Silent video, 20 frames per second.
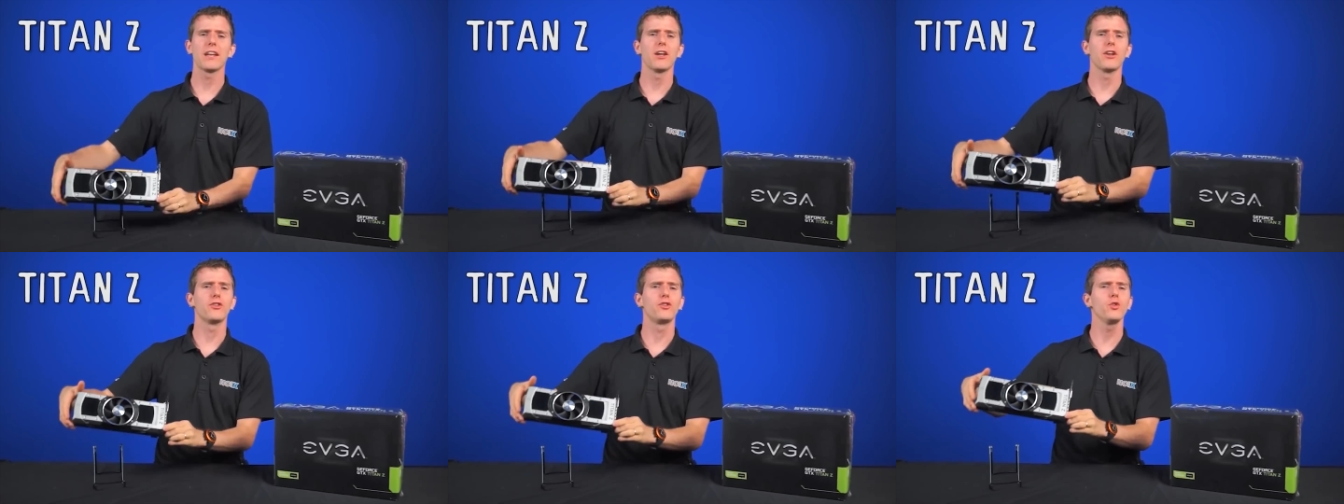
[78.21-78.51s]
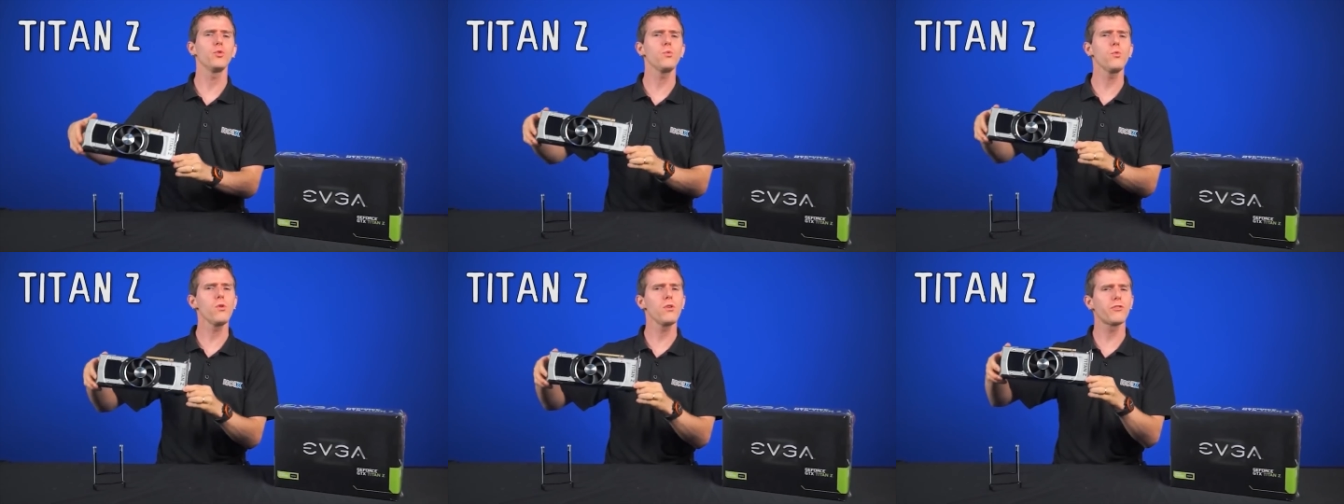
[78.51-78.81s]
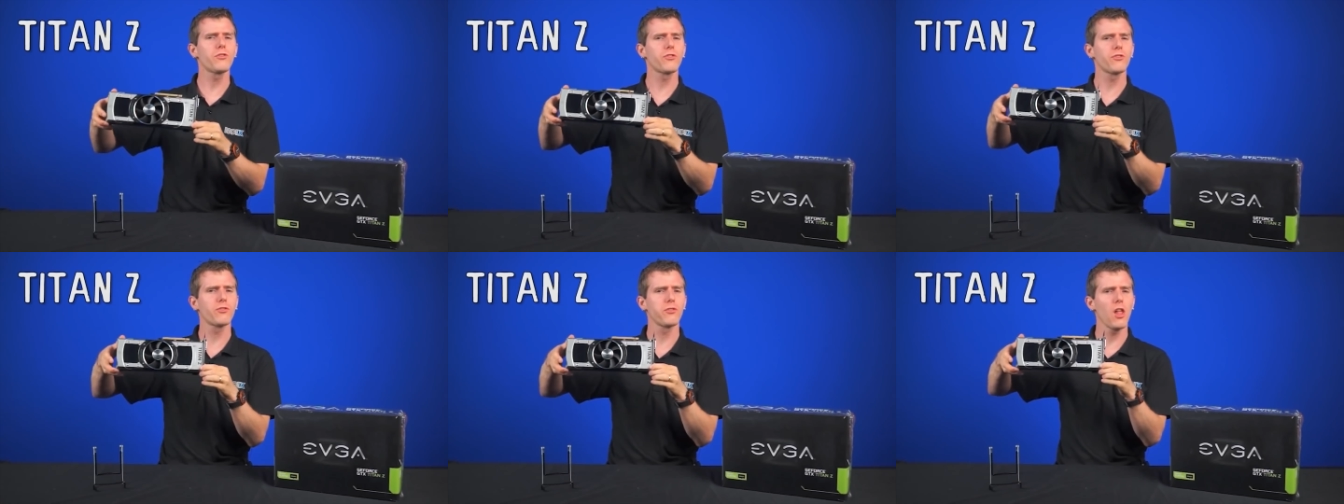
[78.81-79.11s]
in
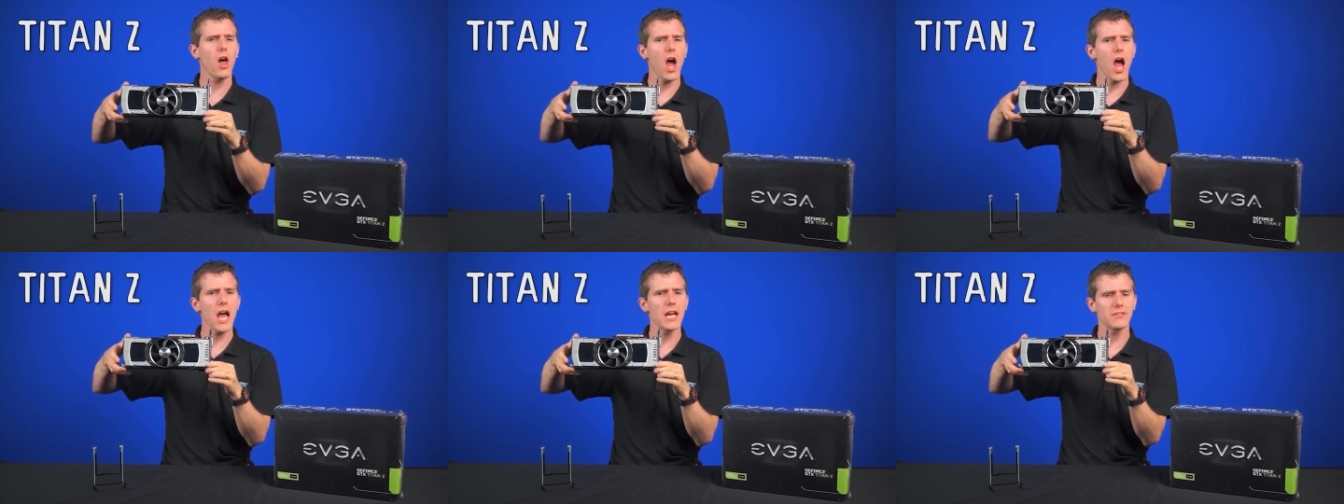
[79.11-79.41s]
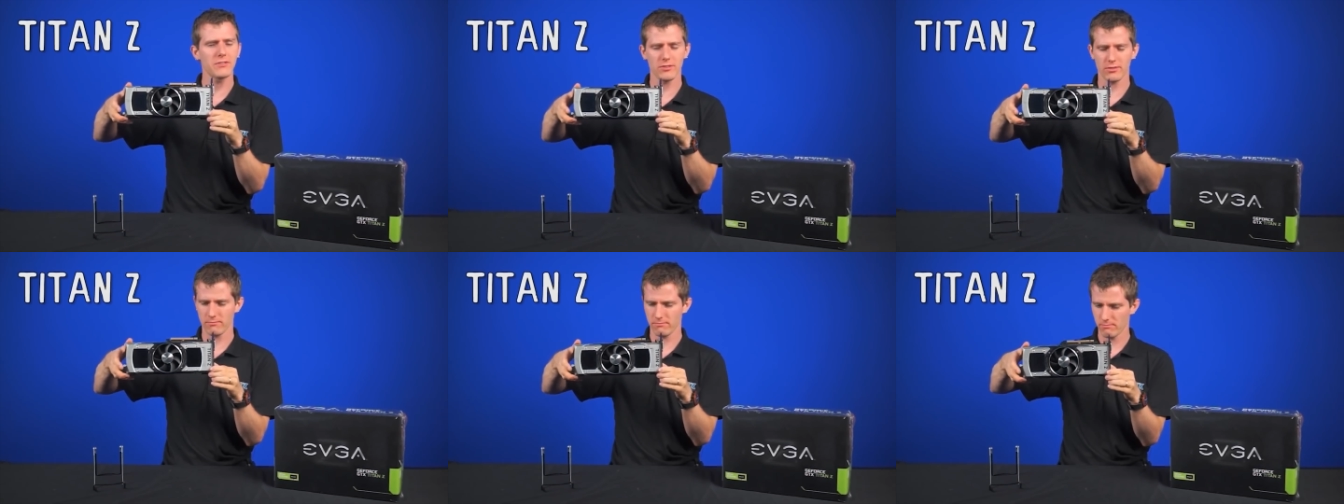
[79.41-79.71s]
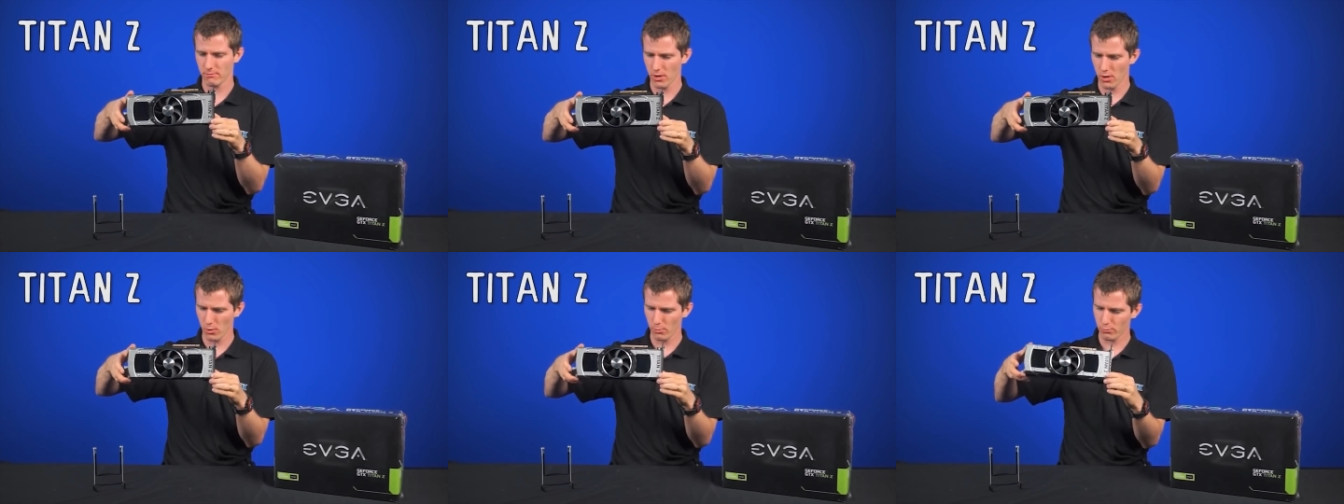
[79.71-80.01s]
2014, they
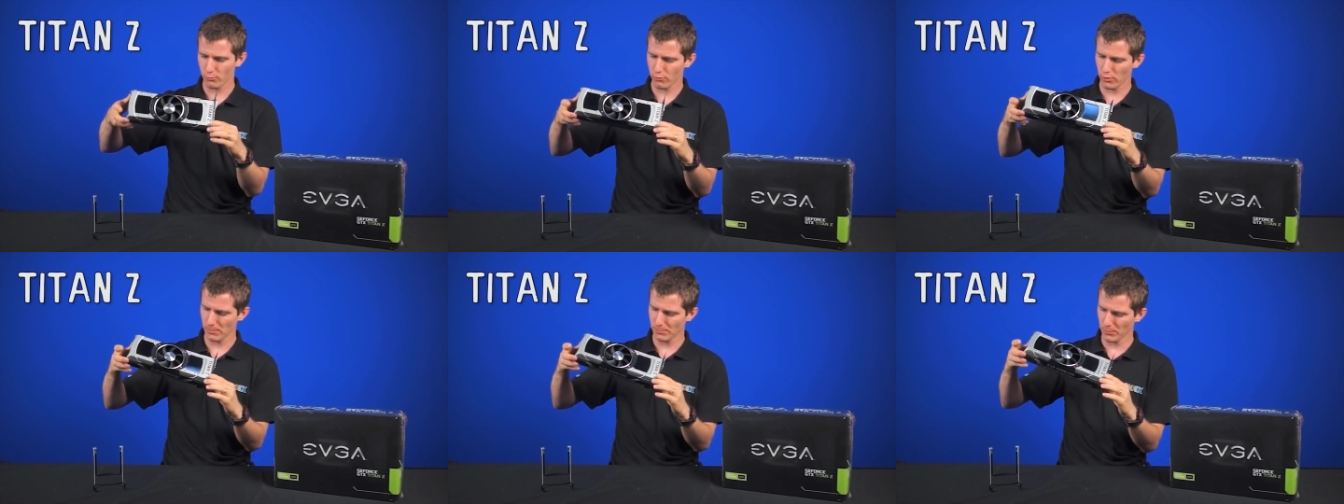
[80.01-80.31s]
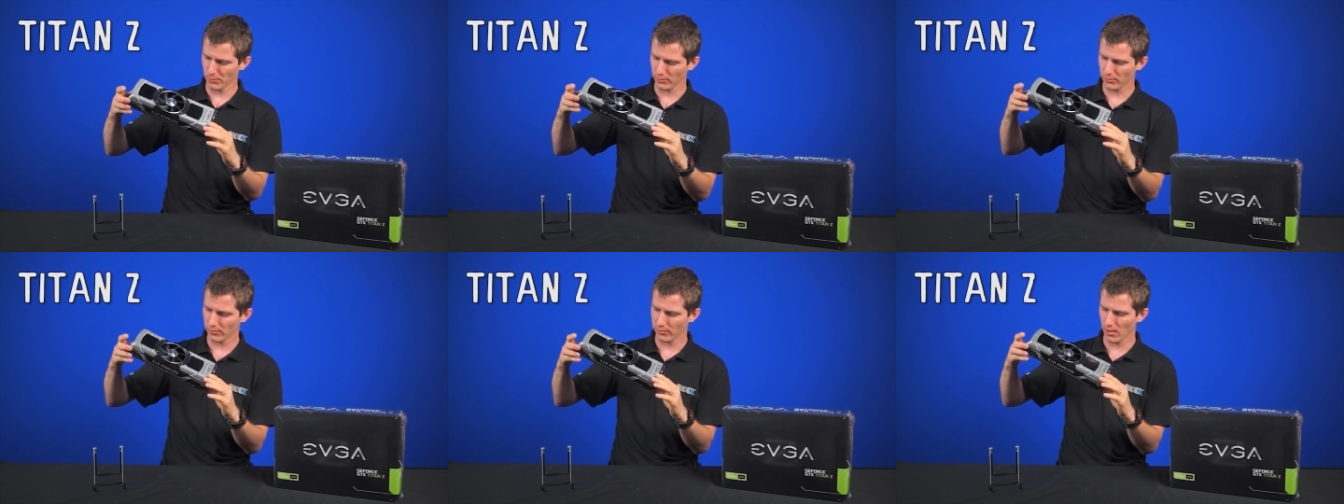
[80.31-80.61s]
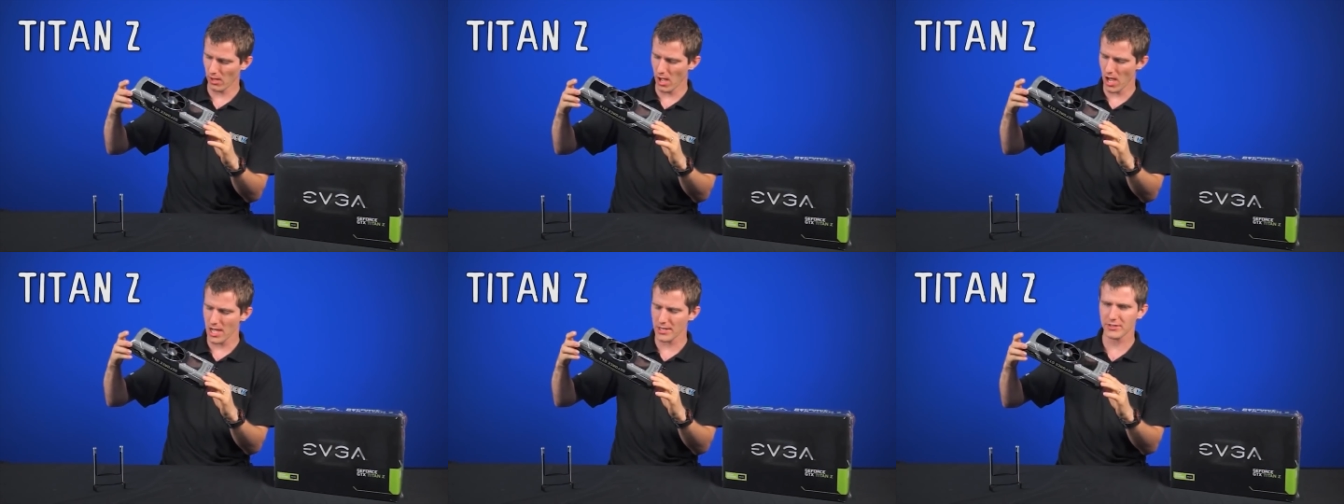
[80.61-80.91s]
released the
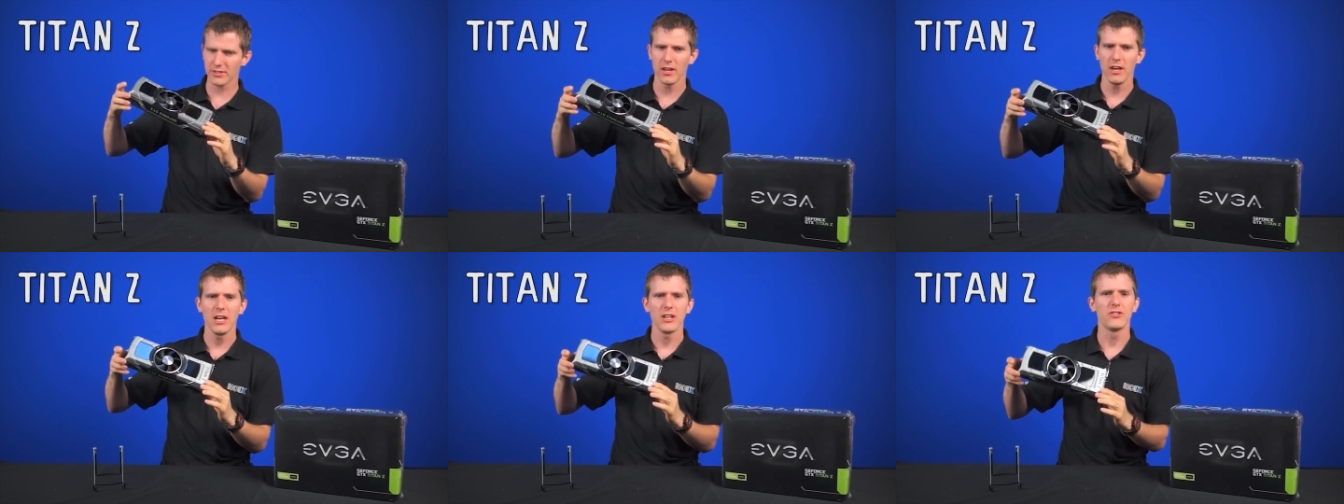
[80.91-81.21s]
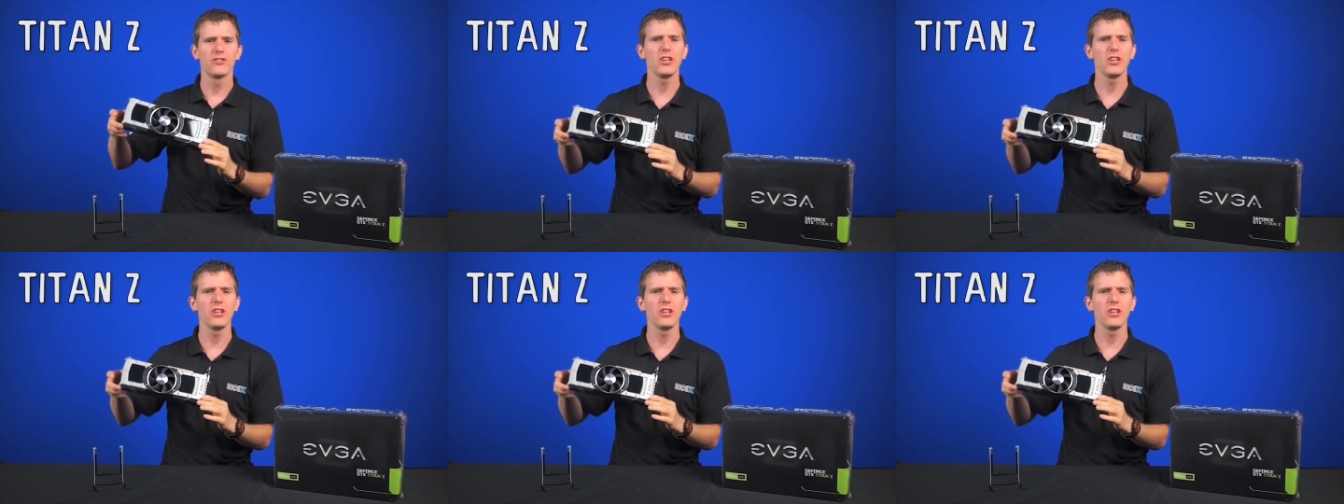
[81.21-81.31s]
Titan Z, or